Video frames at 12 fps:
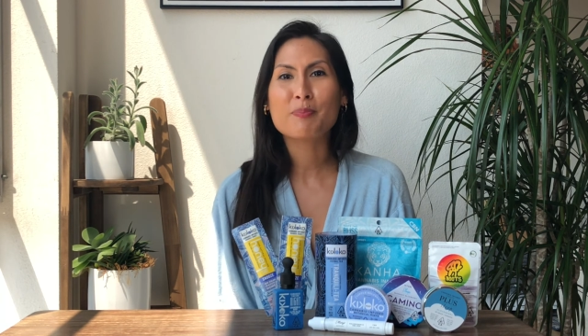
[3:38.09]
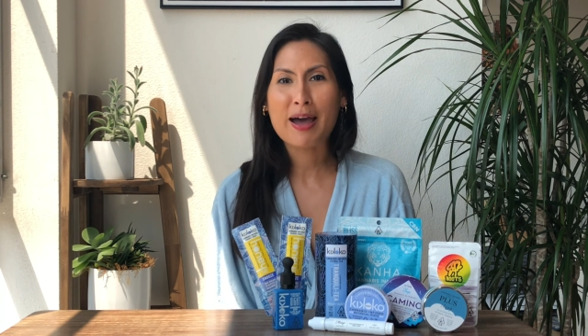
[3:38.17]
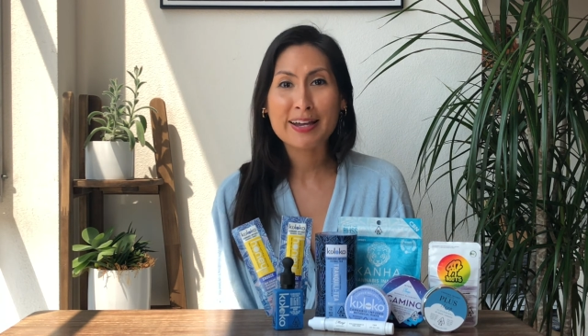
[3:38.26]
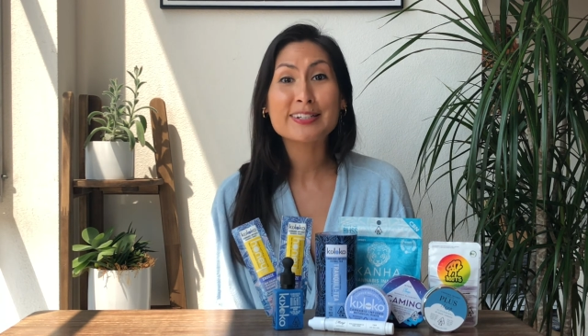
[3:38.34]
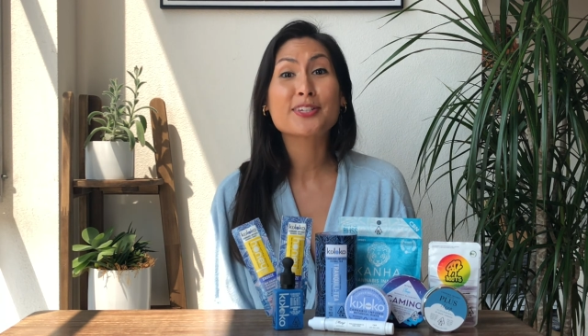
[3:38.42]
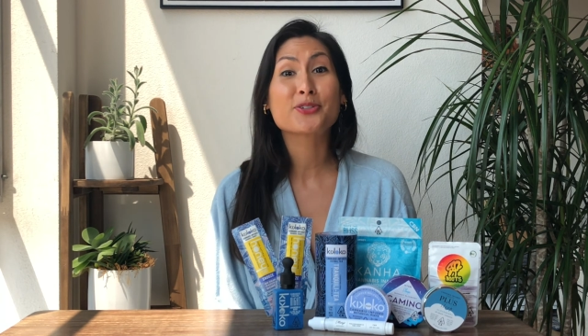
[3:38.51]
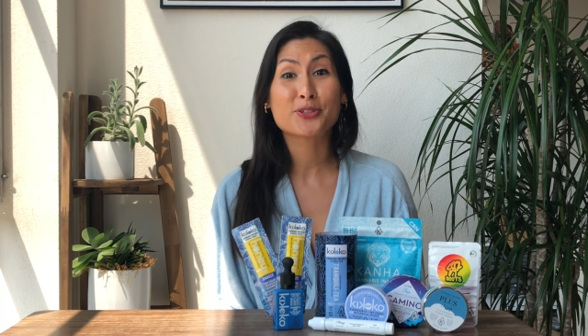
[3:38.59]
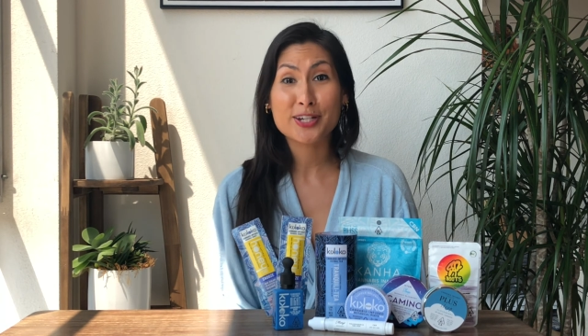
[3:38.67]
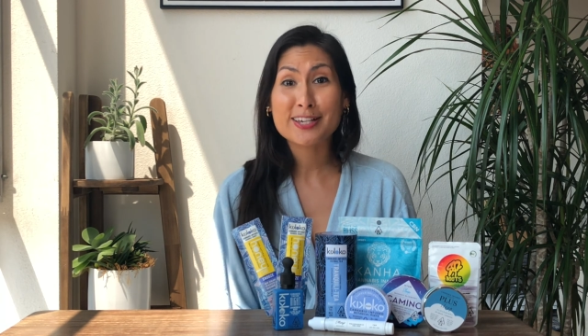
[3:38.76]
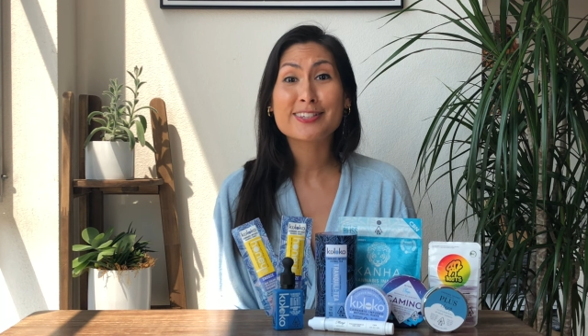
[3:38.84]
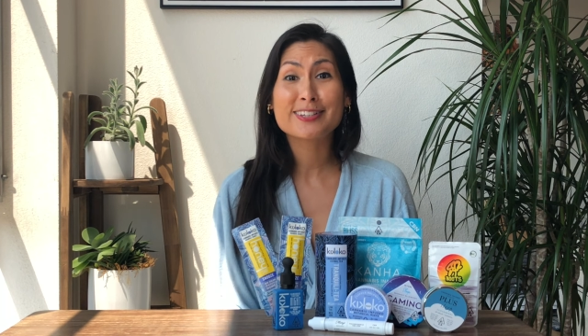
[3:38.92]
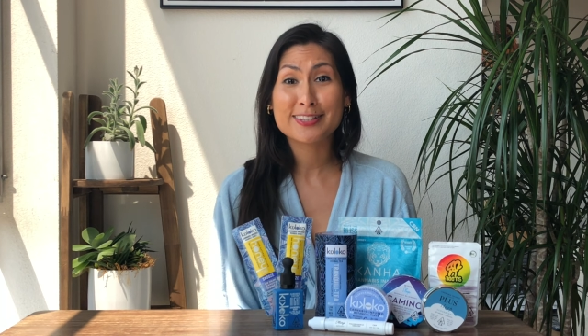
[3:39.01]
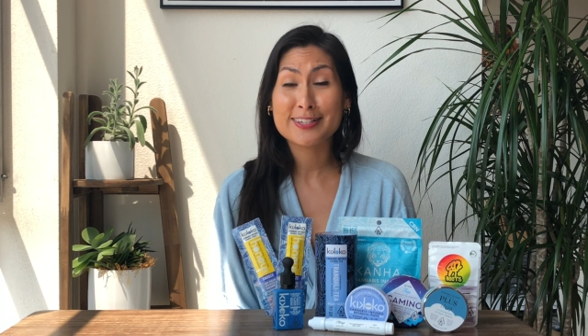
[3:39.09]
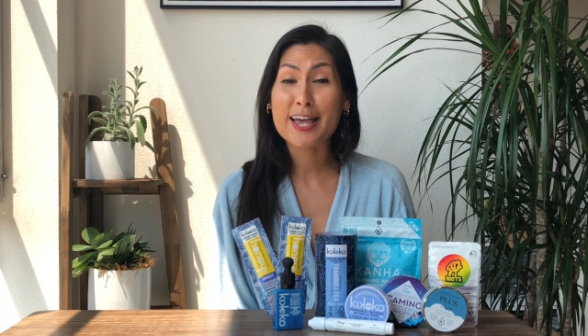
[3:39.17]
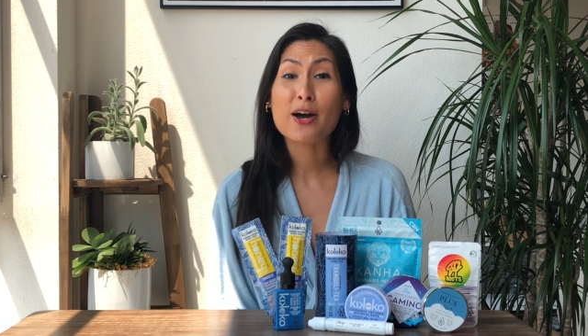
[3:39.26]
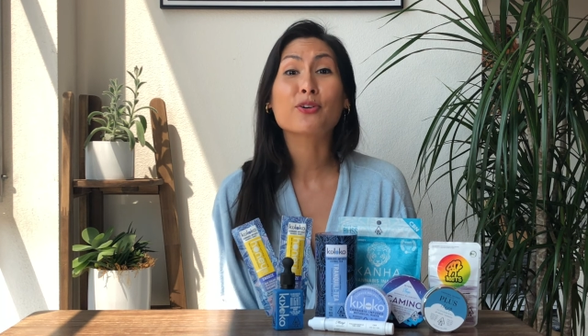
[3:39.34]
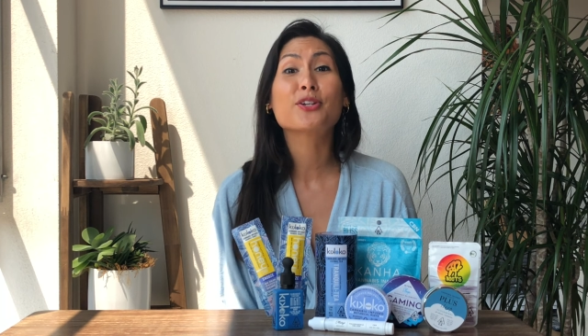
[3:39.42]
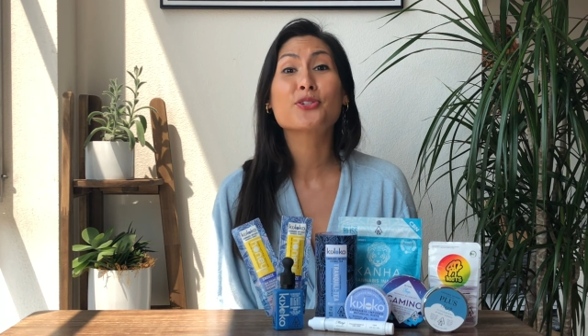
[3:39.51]
mind as you're testing these
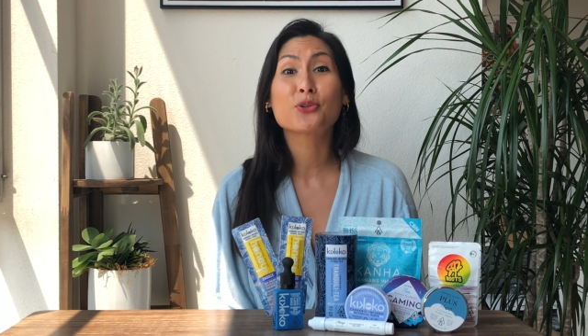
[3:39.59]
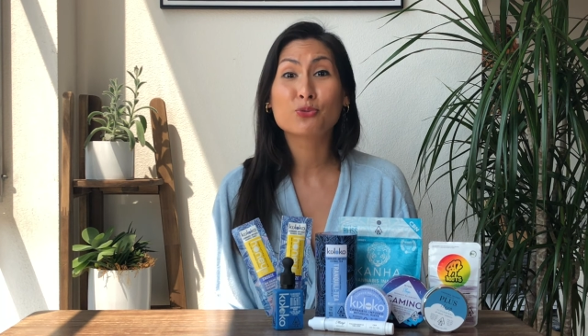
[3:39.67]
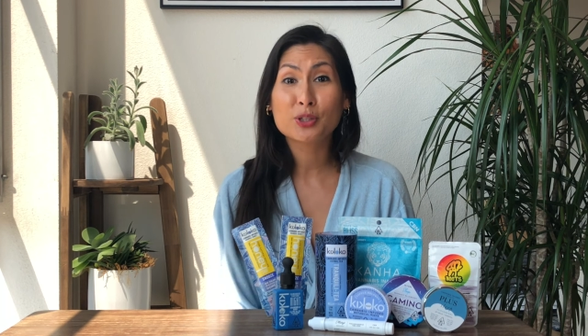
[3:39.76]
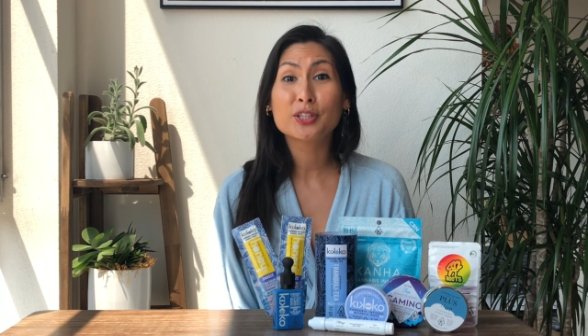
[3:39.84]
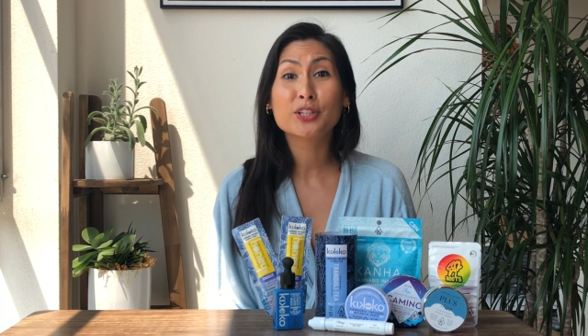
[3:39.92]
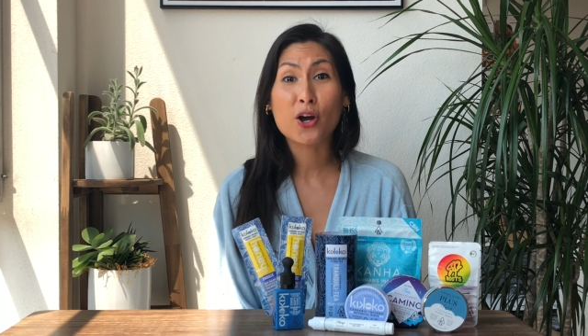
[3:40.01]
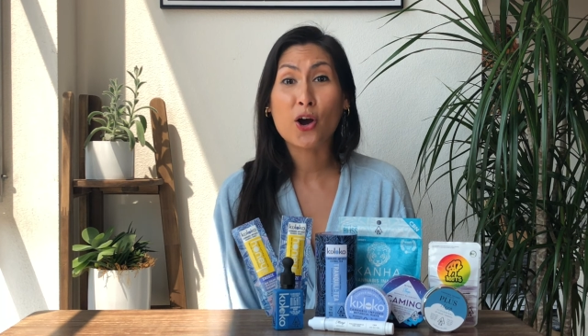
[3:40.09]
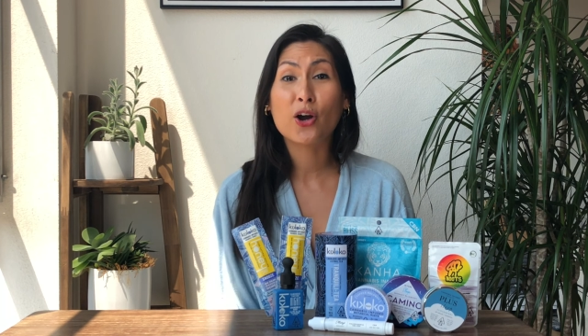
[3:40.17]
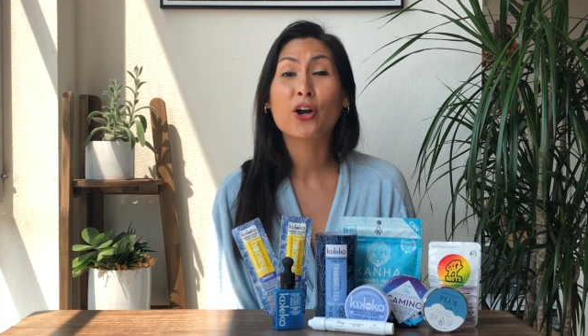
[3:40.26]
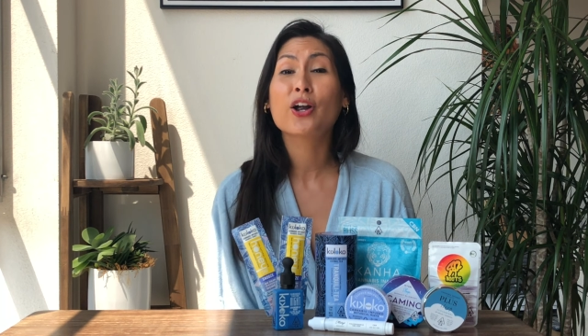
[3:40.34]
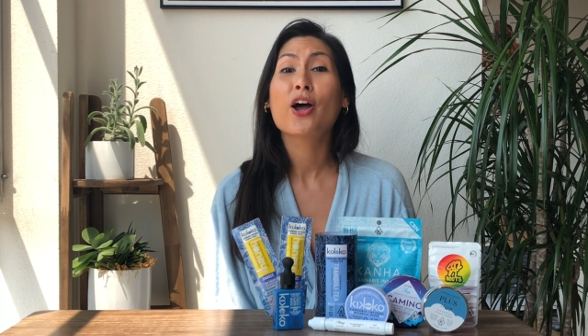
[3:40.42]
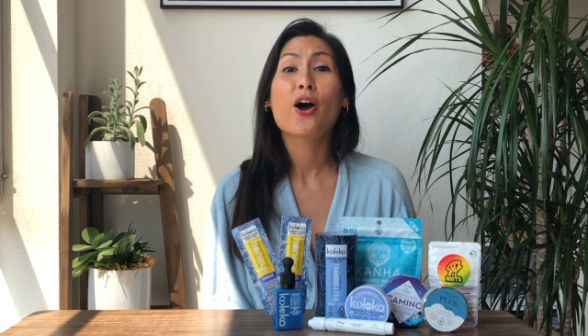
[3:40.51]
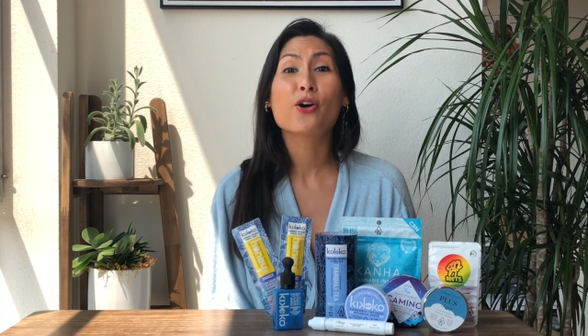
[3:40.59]
out because there really are